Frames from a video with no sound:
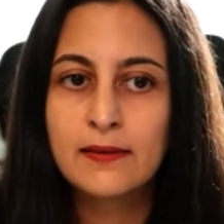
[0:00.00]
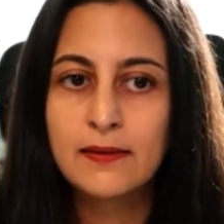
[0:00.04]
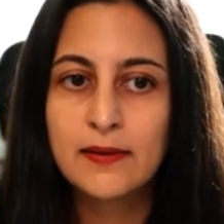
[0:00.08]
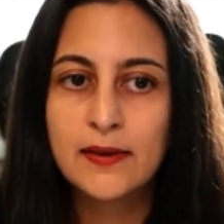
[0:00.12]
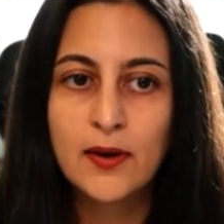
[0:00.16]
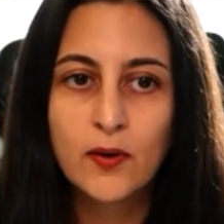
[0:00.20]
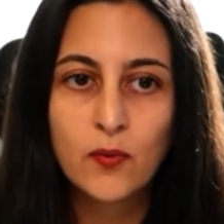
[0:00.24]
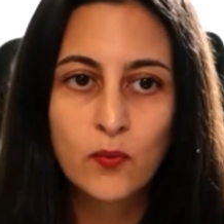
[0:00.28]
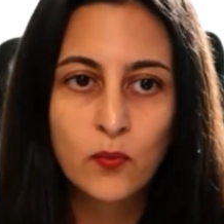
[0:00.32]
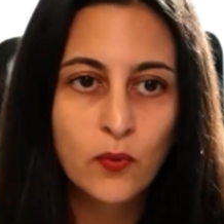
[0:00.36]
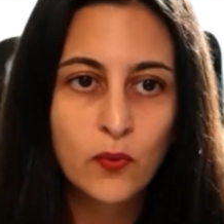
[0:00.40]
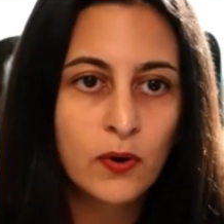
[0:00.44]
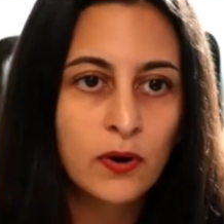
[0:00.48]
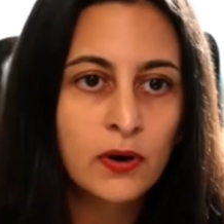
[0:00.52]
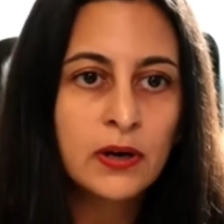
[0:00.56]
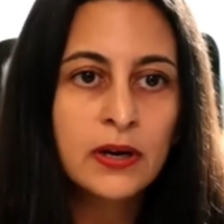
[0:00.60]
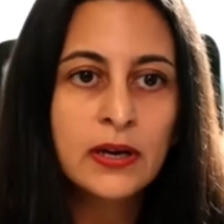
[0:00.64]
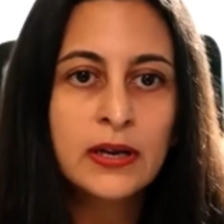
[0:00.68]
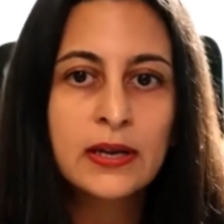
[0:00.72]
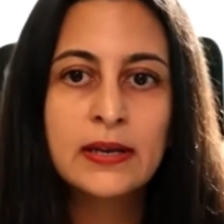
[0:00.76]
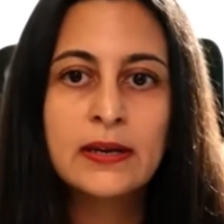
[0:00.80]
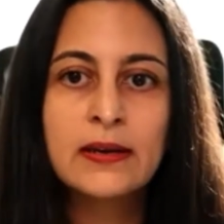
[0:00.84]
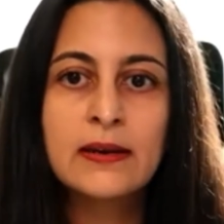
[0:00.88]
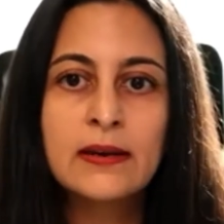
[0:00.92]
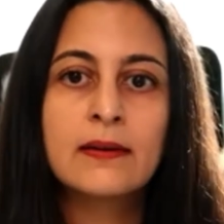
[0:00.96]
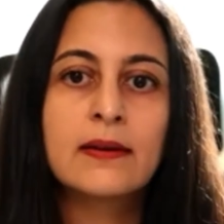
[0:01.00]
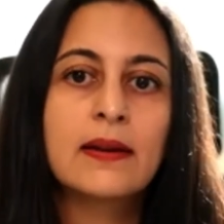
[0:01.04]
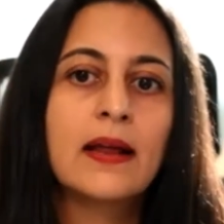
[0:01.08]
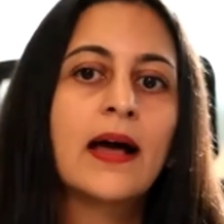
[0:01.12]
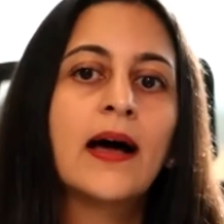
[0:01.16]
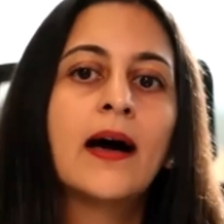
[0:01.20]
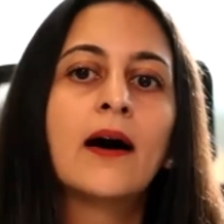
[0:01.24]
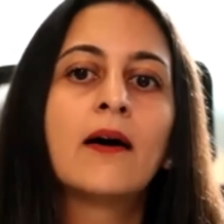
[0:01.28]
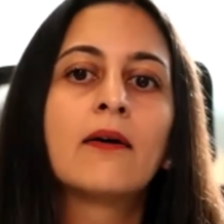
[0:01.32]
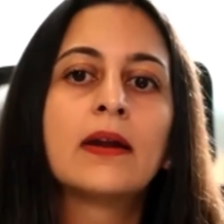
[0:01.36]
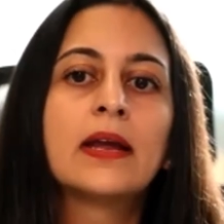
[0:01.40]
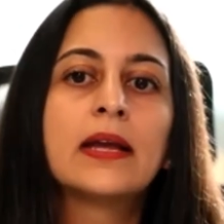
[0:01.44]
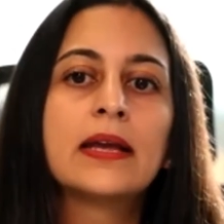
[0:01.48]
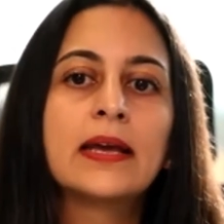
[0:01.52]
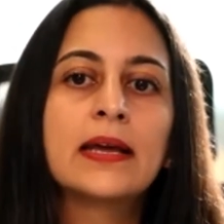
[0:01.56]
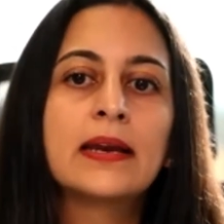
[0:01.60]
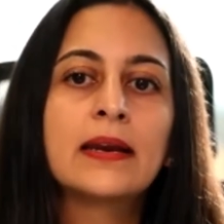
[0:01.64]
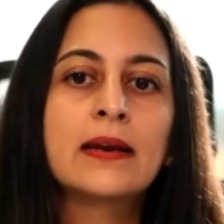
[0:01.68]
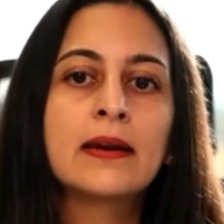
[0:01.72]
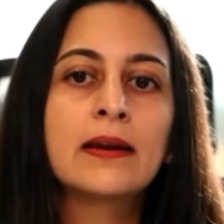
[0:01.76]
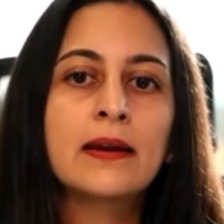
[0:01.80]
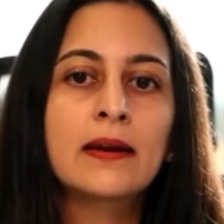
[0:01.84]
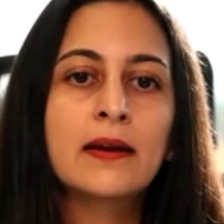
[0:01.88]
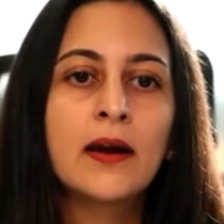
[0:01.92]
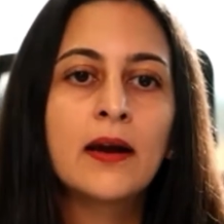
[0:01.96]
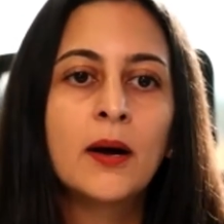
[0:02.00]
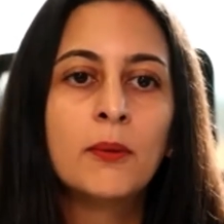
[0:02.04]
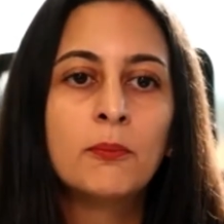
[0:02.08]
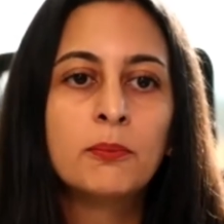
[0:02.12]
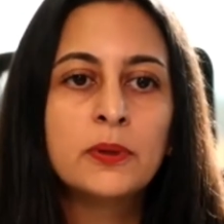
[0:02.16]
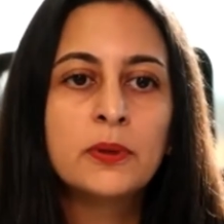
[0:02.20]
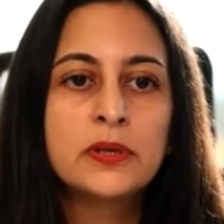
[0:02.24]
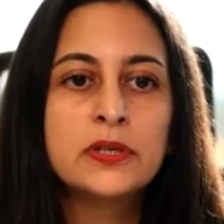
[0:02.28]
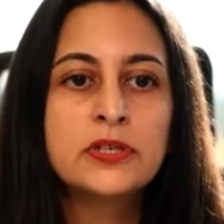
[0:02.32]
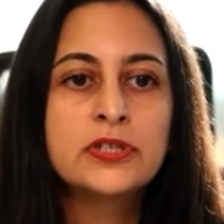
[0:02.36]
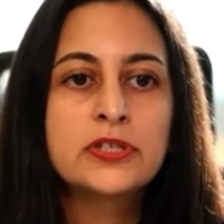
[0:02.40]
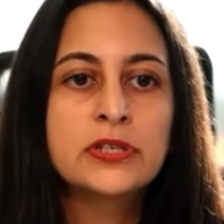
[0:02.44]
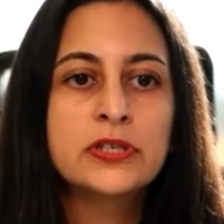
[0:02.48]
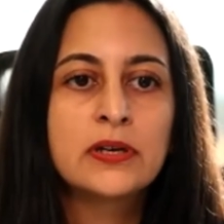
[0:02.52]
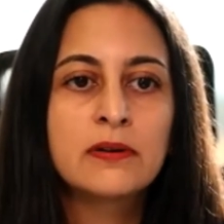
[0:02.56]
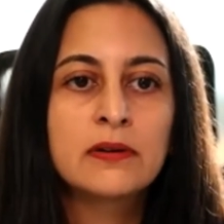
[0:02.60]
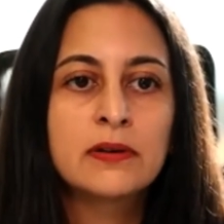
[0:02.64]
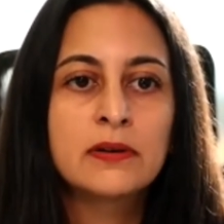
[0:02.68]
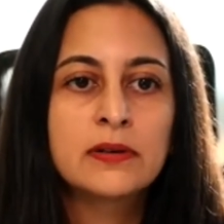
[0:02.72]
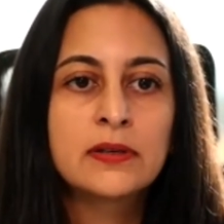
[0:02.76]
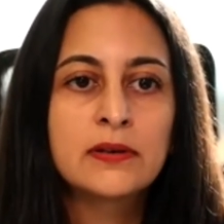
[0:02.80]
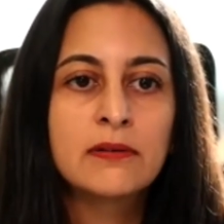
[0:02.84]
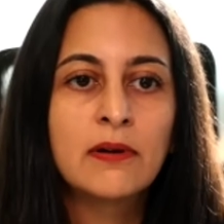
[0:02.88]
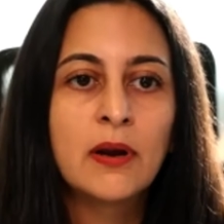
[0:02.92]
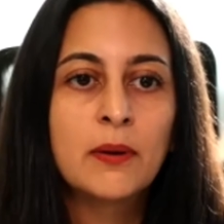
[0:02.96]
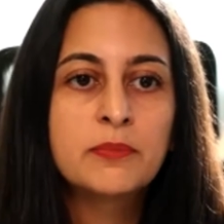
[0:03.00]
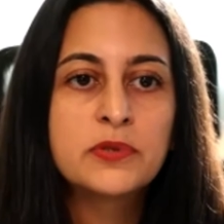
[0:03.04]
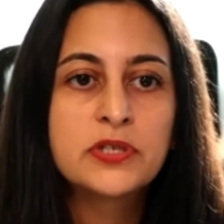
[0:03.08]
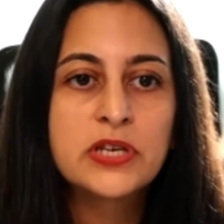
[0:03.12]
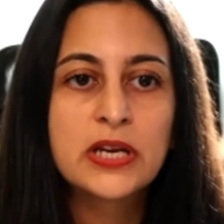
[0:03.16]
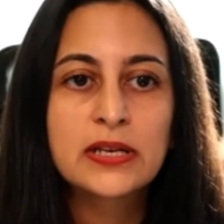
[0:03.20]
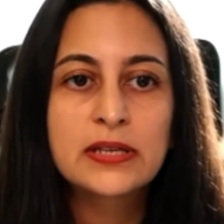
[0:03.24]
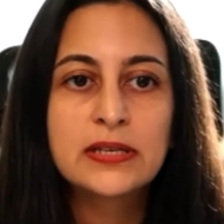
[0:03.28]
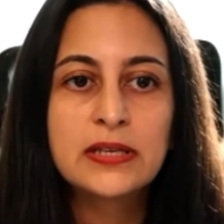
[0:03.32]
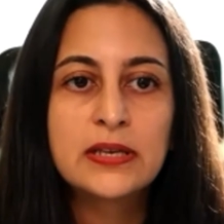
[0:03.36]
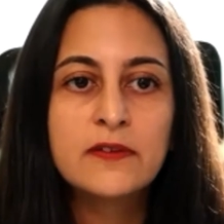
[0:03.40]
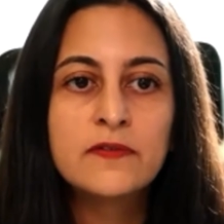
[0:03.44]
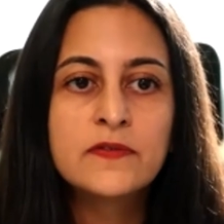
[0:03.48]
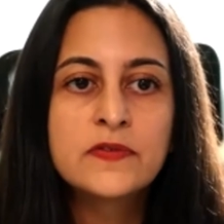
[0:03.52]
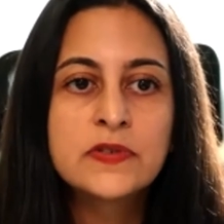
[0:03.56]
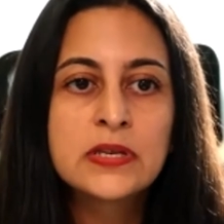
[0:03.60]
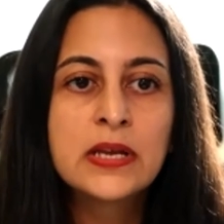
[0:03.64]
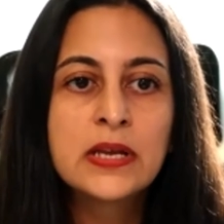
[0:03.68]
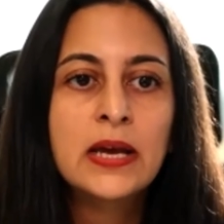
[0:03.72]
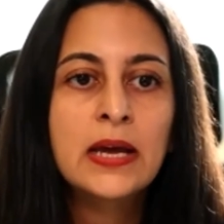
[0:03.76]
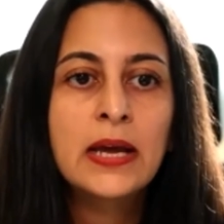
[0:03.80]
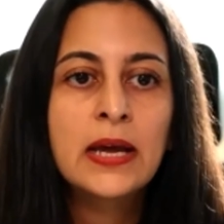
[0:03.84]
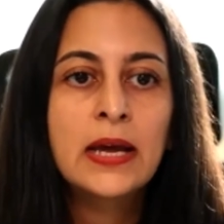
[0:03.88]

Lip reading: their work and how they can accomplish their objectives.